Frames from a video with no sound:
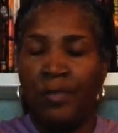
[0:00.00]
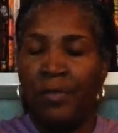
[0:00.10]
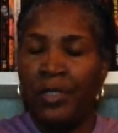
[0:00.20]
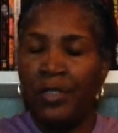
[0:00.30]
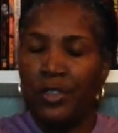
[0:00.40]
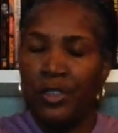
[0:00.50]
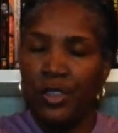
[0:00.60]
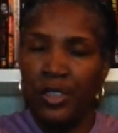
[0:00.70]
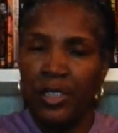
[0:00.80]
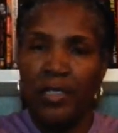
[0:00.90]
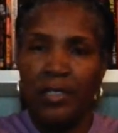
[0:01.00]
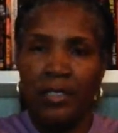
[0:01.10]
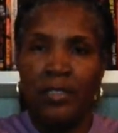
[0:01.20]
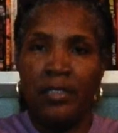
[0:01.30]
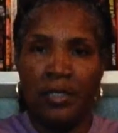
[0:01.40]
But she
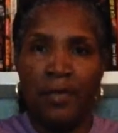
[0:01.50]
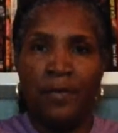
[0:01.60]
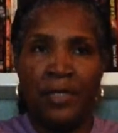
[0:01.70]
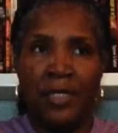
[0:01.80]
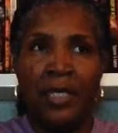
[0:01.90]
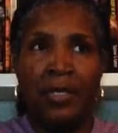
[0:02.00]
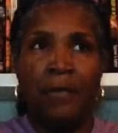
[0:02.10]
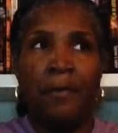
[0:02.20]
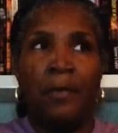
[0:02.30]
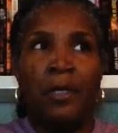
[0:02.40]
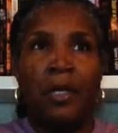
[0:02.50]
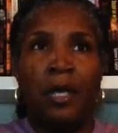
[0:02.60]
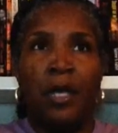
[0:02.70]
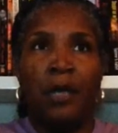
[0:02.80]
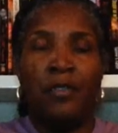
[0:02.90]
did something
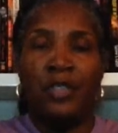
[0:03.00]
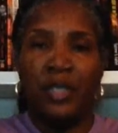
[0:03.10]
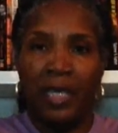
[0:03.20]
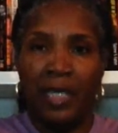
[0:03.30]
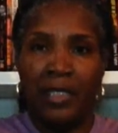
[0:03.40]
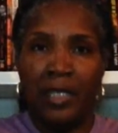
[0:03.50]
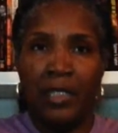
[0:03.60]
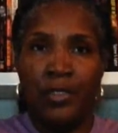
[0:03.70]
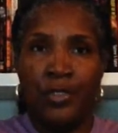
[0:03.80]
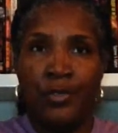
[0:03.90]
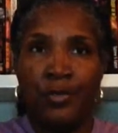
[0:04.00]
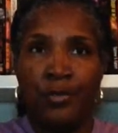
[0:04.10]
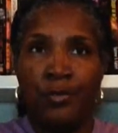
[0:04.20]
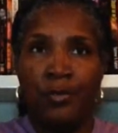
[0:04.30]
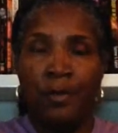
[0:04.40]
um, she kicked
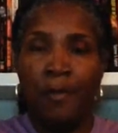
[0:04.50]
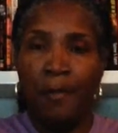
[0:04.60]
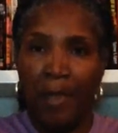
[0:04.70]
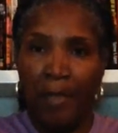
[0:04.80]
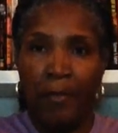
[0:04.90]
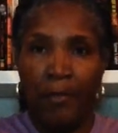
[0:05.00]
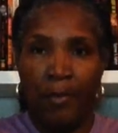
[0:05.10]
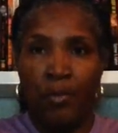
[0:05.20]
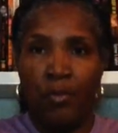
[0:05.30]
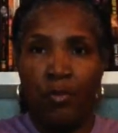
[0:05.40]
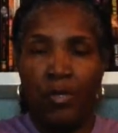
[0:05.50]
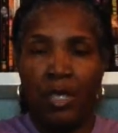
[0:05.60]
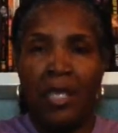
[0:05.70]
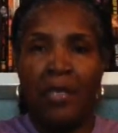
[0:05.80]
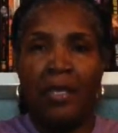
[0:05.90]
into mother mode
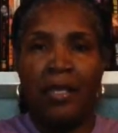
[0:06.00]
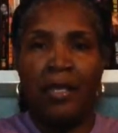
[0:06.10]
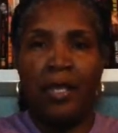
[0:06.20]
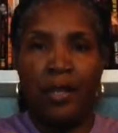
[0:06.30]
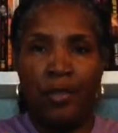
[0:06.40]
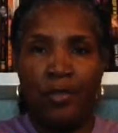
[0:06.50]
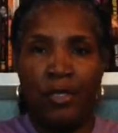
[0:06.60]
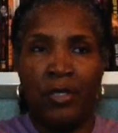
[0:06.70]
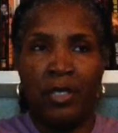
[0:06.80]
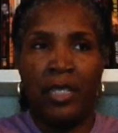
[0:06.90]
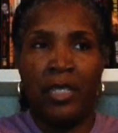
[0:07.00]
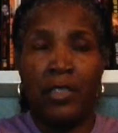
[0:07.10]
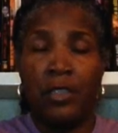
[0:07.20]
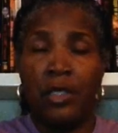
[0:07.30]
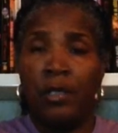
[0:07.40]
at, at, at her young
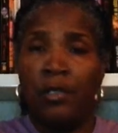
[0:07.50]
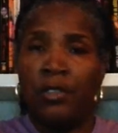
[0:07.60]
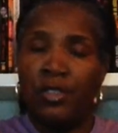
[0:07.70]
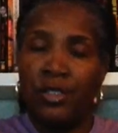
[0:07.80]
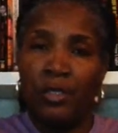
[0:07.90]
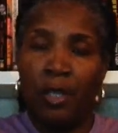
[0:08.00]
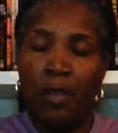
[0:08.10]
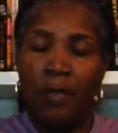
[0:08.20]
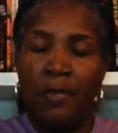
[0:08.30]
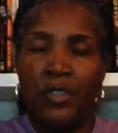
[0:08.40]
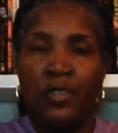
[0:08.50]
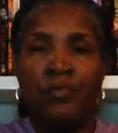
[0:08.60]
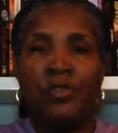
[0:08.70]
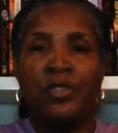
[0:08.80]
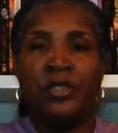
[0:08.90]
age. She her mission
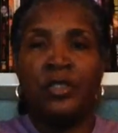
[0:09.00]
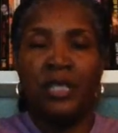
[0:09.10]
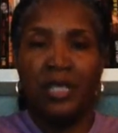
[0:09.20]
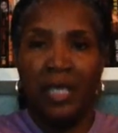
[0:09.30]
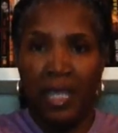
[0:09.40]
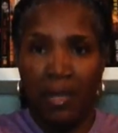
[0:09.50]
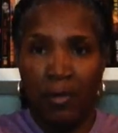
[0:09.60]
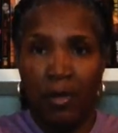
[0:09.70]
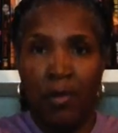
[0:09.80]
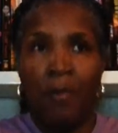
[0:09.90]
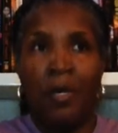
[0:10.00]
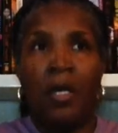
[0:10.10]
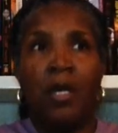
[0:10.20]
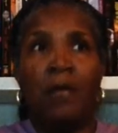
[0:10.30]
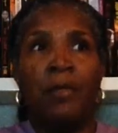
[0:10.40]
was to take care of her
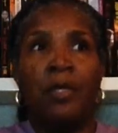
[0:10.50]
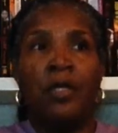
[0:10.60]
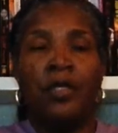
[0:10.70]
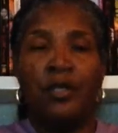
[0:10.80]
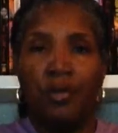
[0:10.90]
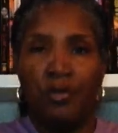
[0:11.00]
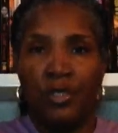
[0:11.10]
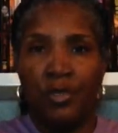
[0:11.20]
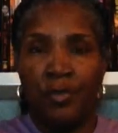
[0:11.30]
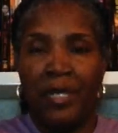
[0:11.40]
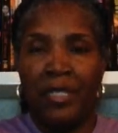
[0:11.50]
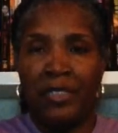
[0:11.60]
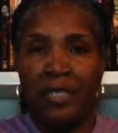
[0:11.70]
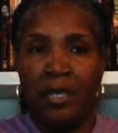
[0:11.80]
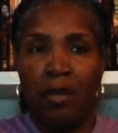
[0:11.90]
mom, nurse her back
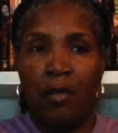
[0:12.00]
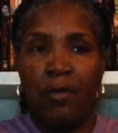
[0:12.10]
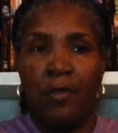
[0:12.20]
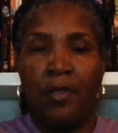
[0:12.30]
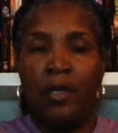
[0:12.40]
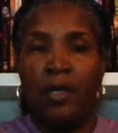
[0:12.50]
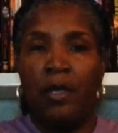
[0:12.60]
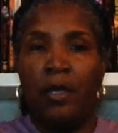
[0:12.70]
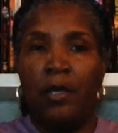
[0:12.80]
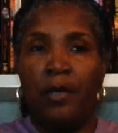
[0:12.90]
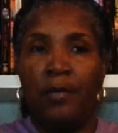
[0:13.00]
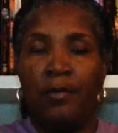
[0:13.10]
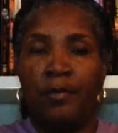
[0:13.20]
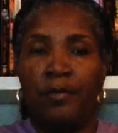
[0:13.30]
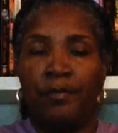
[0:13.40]
to health,
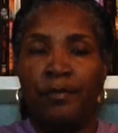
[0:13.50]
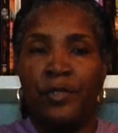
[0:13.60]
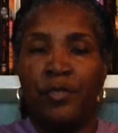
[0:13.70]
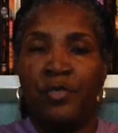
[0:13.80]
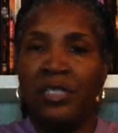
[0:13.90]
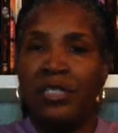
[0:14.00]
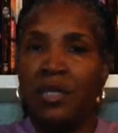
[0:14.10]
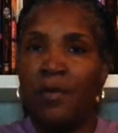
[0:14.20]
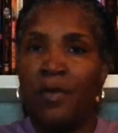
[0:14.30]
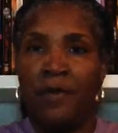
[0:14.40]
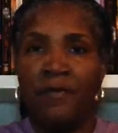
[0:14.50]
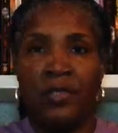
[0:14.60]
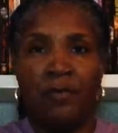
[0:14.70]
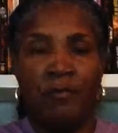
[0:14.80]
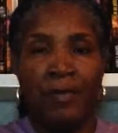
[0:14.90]
um, using some of
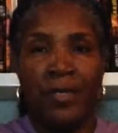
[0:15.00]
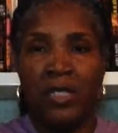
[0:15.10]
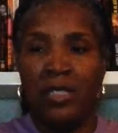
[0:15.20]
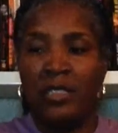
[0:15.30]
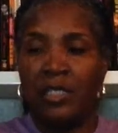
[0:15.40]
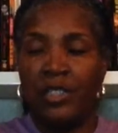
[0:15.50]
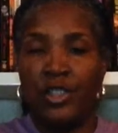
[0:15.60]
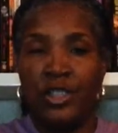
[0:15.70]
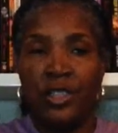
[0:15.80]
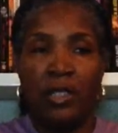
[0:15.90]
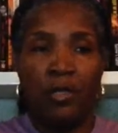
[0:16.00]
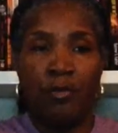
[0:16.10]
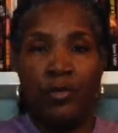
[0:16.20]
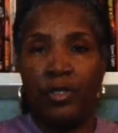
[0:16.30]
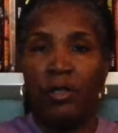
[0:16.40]
the remedies that she
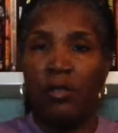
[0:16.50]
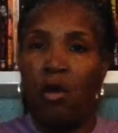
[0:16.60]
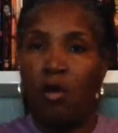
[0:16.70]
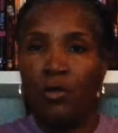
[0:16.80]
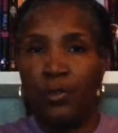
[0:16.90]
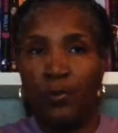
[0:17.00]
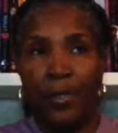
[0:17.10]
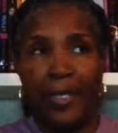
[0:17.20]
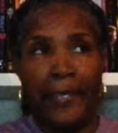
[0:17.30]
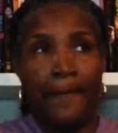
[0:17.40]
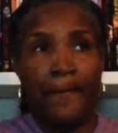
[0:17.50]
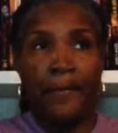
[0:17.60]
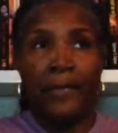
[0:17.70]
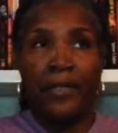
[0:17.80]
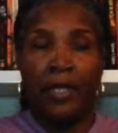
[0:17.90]
learned along the way.
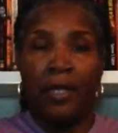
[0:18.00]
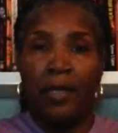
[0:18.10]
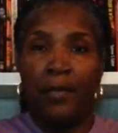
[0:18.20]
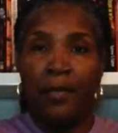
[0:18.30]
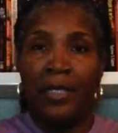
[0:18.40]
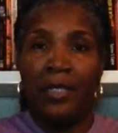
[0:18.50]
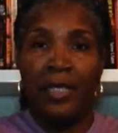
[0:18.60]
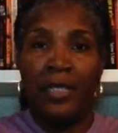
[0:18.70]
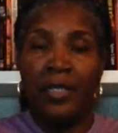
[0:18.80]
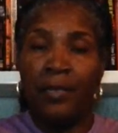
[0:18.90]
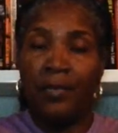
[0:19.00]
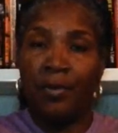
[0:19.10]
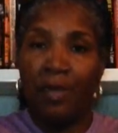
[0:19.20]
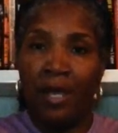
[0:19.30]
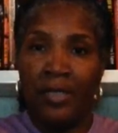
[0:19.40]
Um, and in the
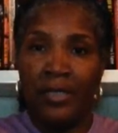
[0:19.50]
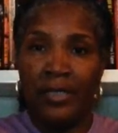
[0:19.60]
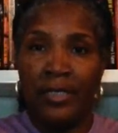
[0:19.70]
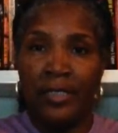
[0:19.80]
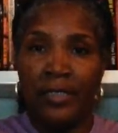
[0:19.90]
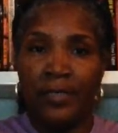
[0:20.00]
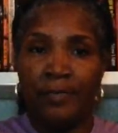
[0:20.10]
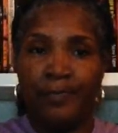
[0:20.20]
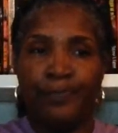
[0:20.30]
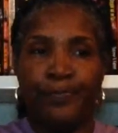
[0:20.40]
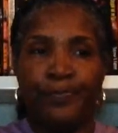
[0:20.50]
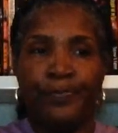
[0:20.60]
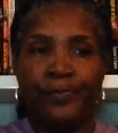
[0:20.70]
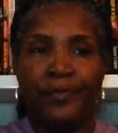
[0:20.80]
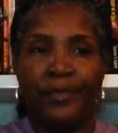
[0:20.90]
process,
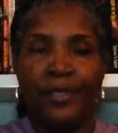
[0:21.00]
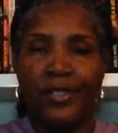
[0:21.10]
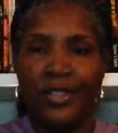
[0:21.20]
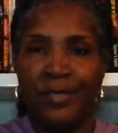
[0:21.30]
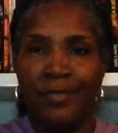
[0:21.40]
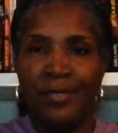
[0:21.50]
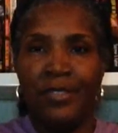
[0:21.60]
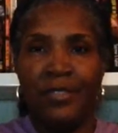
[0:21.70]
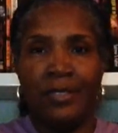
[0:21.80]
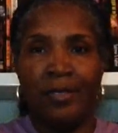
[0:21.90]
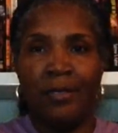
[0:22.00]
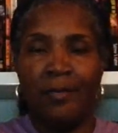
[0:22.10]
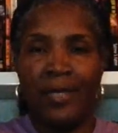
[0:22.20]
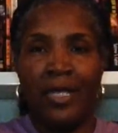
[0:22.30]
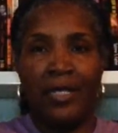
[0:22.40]
she meets a
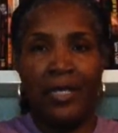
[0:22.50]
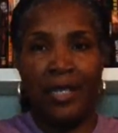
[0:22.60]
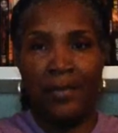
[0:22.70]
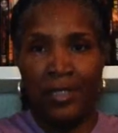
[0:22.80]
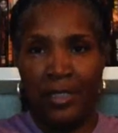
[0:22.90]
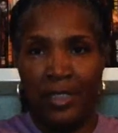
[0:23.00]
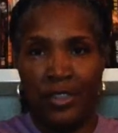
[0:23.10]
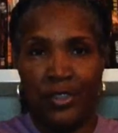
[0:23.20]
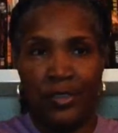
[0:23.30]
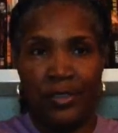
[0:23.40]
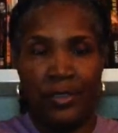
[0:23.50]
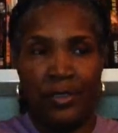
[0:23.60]
young man named Elisha.